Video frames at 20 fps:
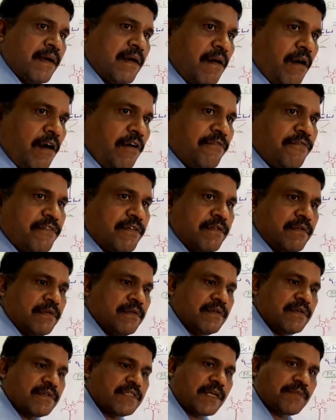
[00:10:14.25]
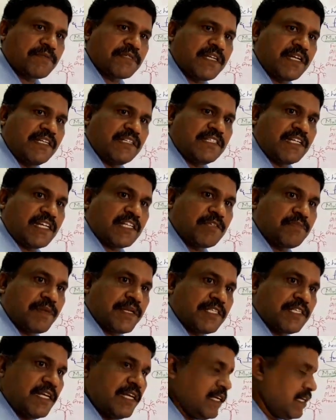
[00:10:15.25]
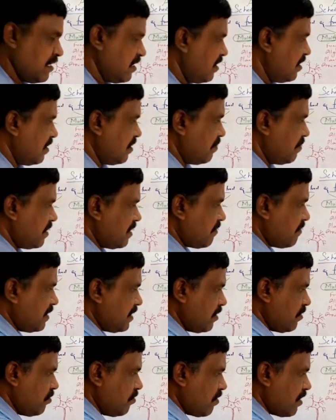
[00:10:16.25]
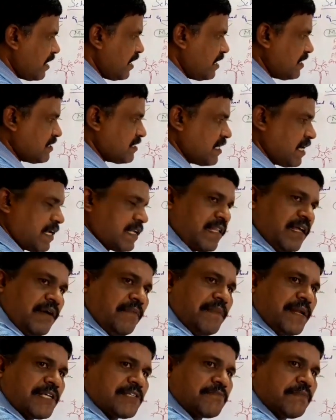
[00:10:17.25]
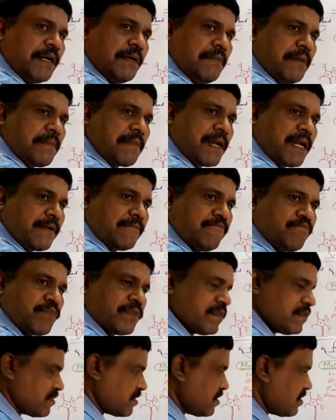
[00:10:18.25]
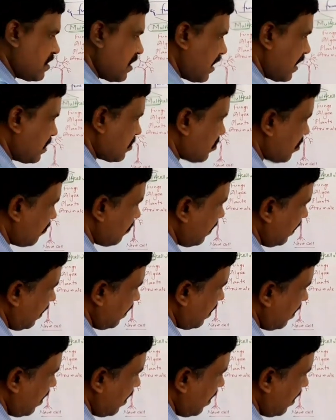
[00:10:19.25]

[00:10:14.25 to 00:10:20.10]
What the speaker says: of substance that is present between the nucleus and the plasma membrane. This is the case of an